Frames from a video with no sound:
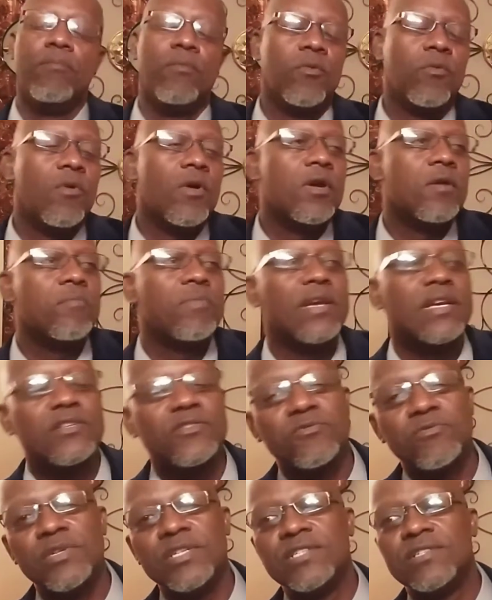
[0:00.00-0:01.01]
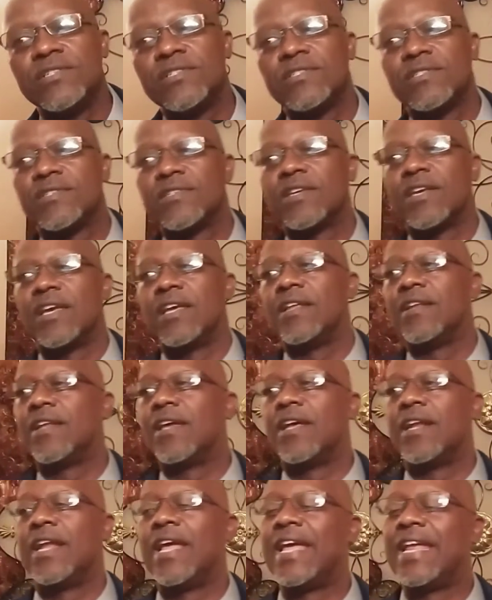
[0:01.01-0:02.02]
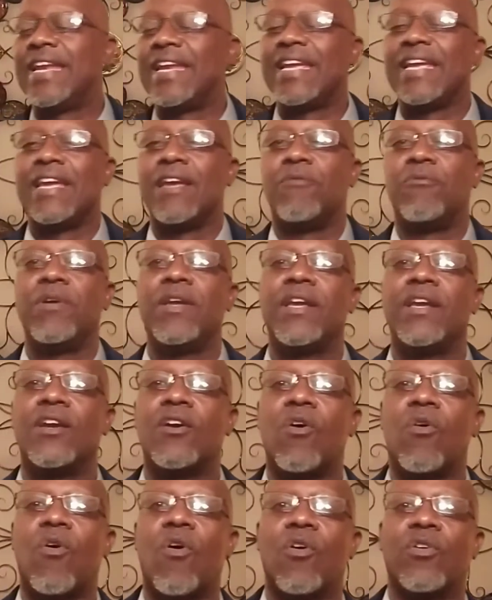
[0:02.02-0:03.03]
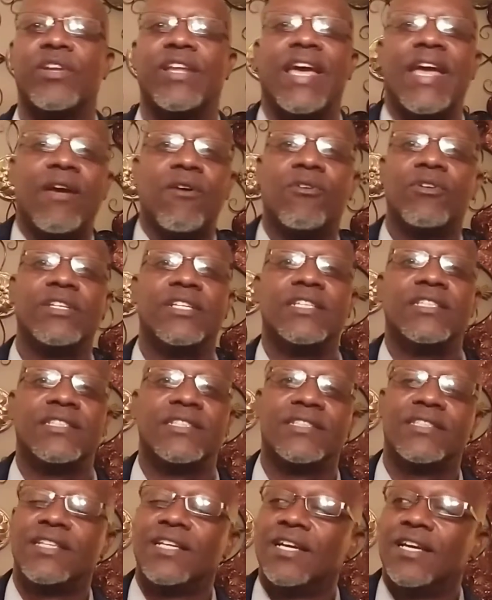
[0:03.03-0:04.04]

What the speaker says: One of the biggest reasons, and again, we can go all day on this.